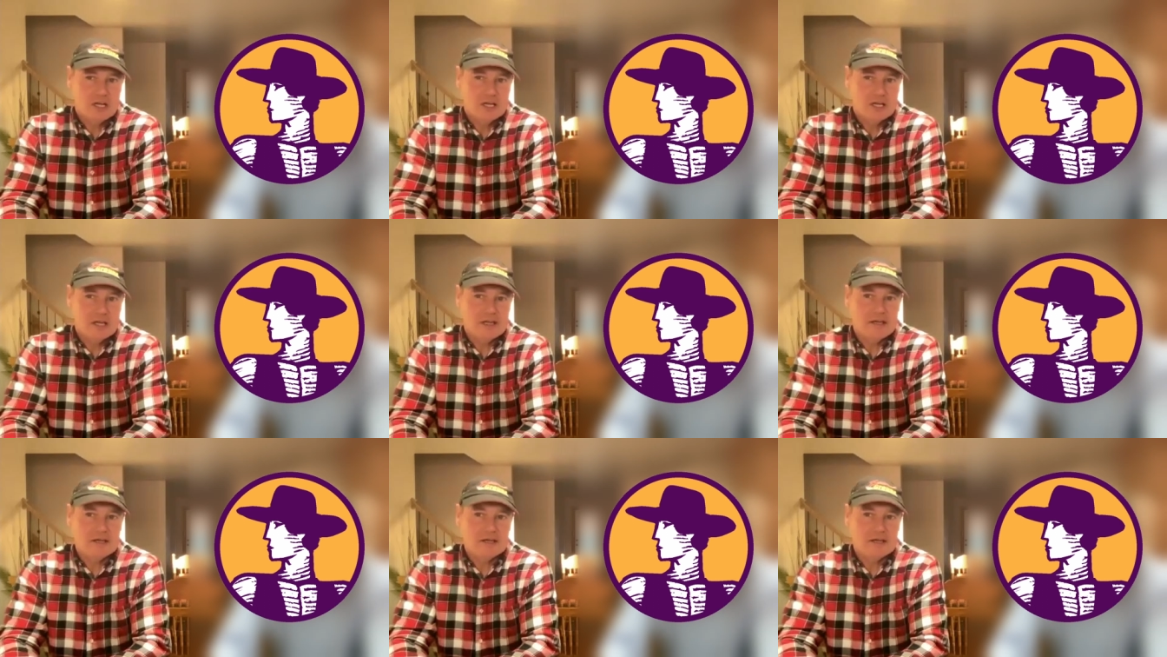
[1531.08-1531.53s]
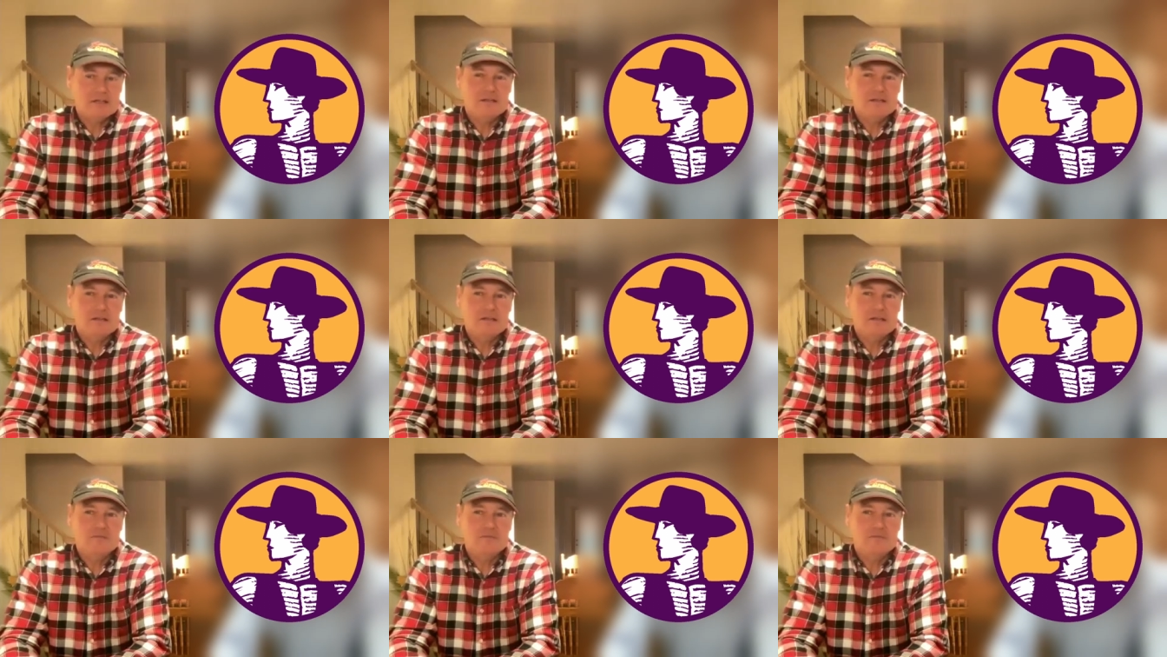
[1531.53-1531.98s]

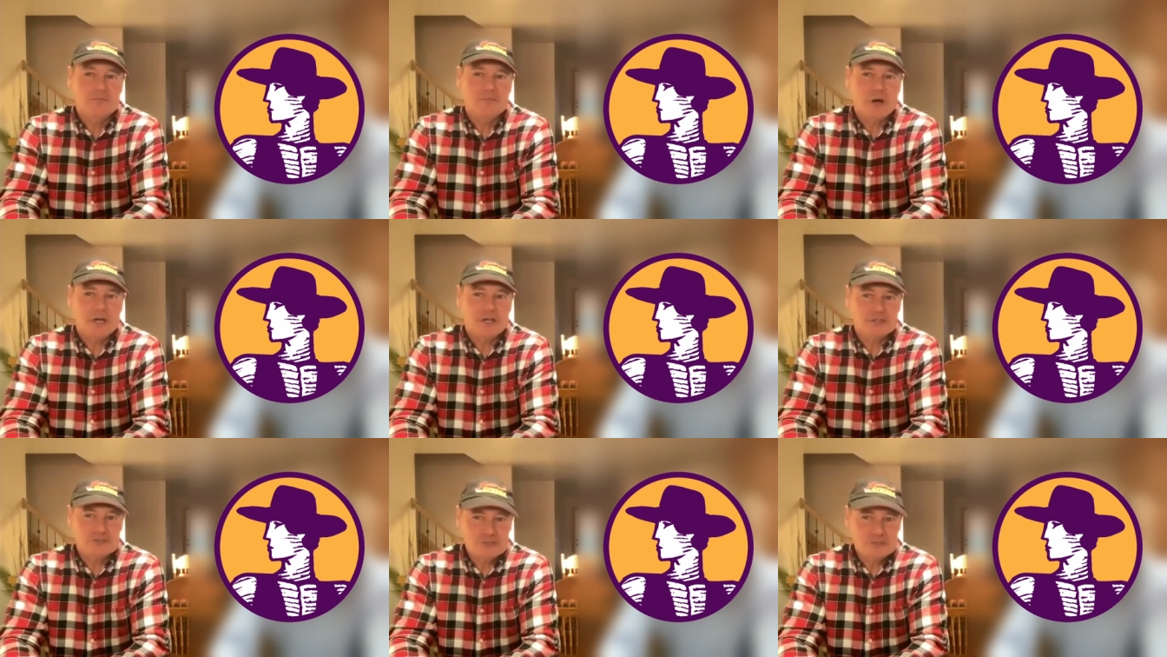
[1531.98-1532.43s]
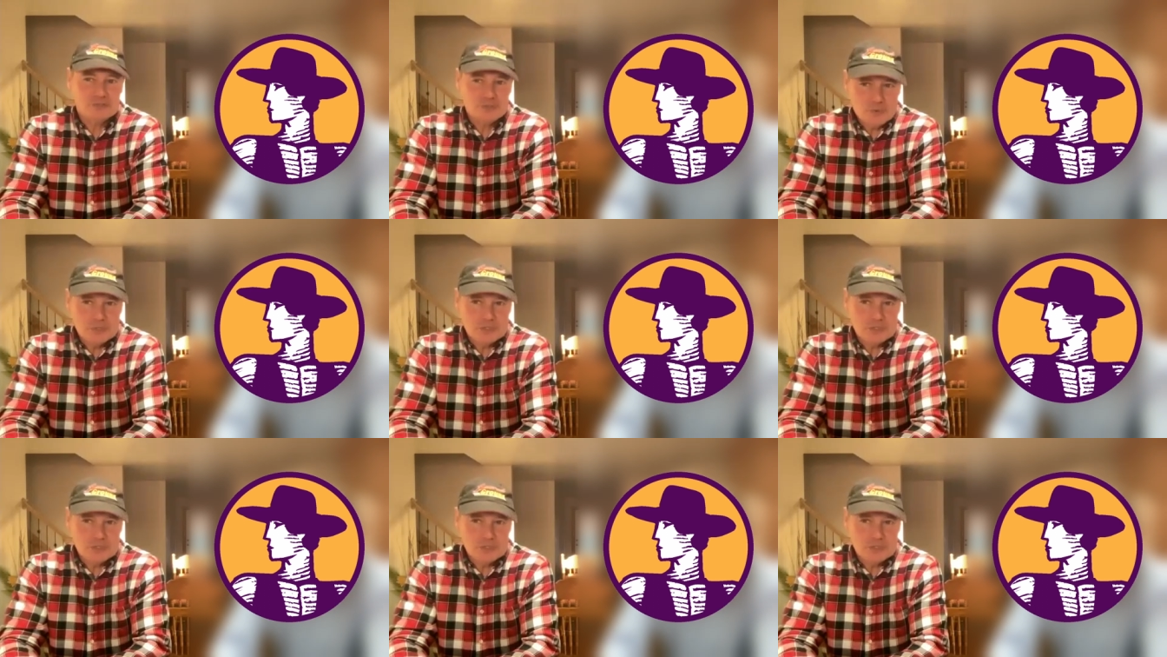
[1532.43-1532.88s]
And by
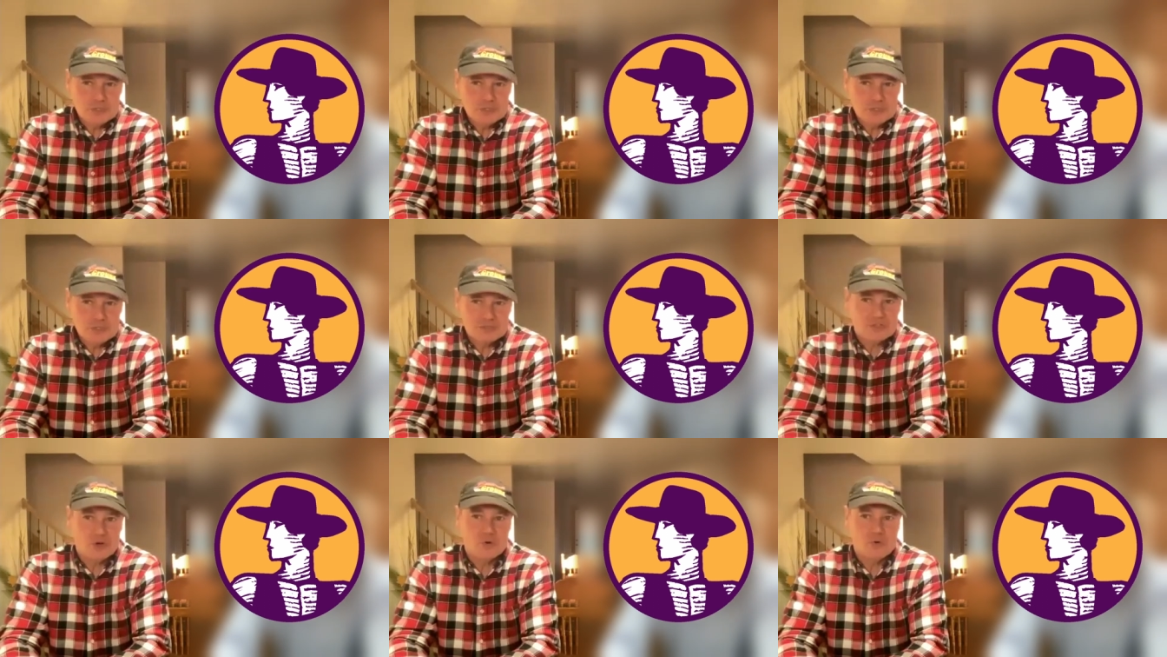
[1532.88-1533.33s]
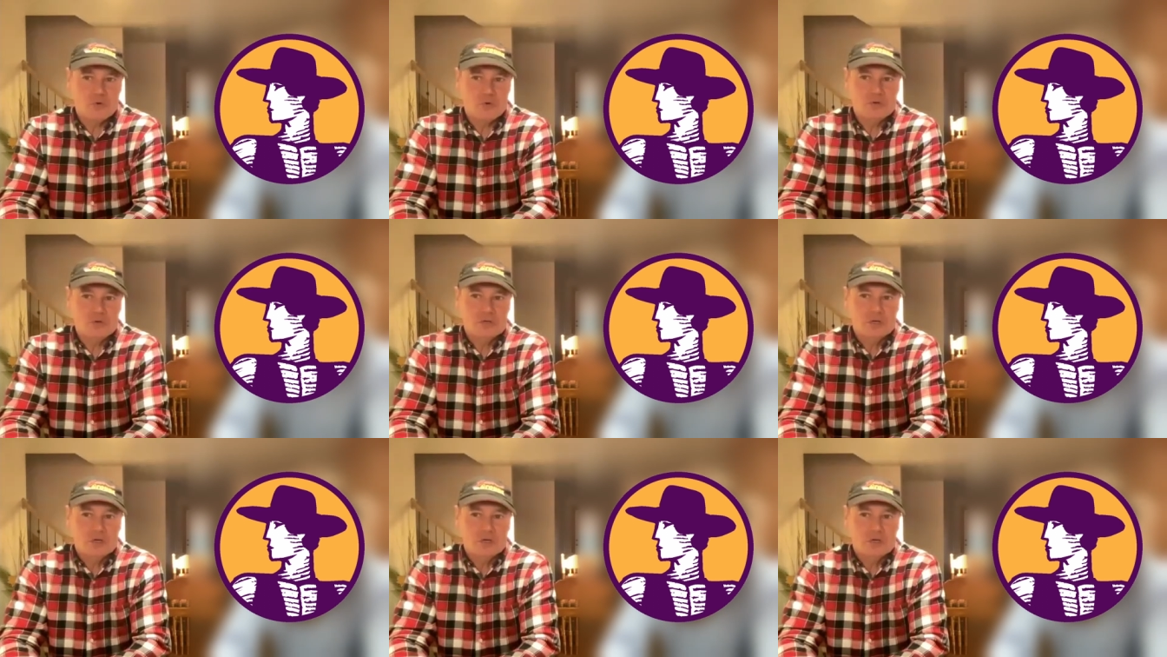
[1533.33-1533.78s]
doing
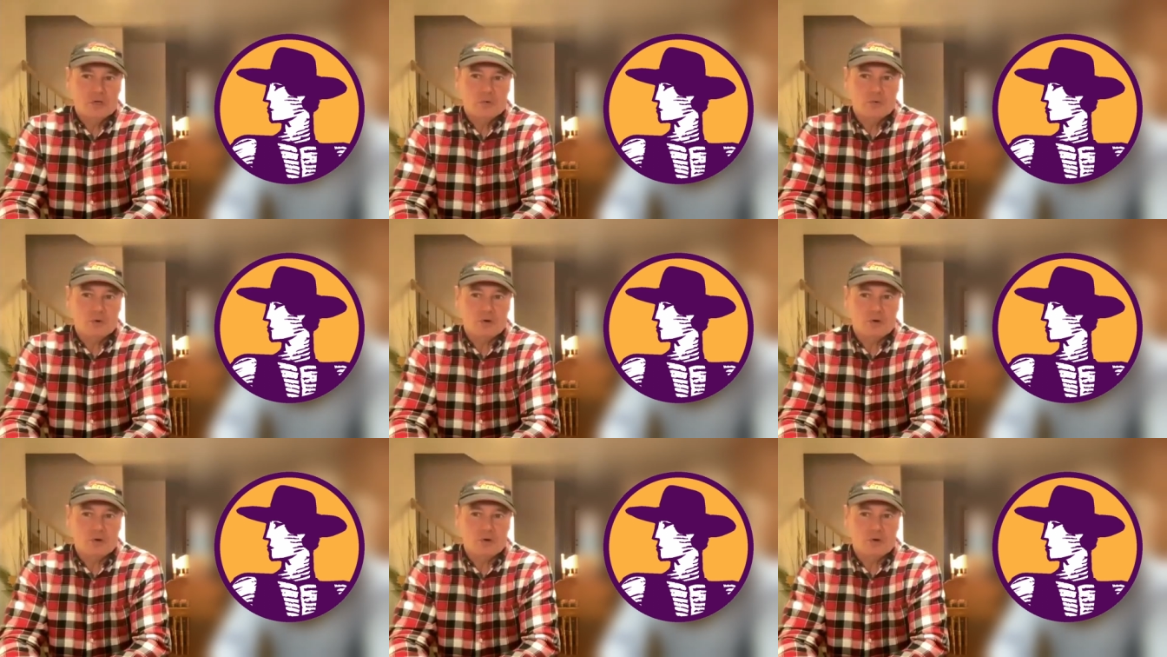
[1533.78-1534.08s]
so,